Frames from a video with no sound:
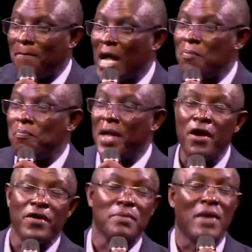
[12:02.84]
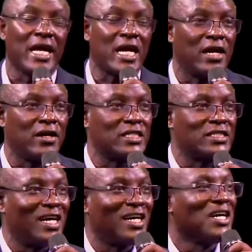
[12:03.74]
by bearing my
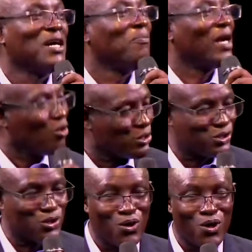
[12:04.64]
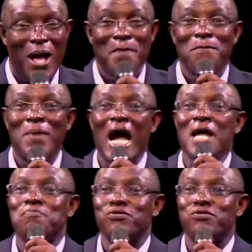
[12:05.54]
character, but also by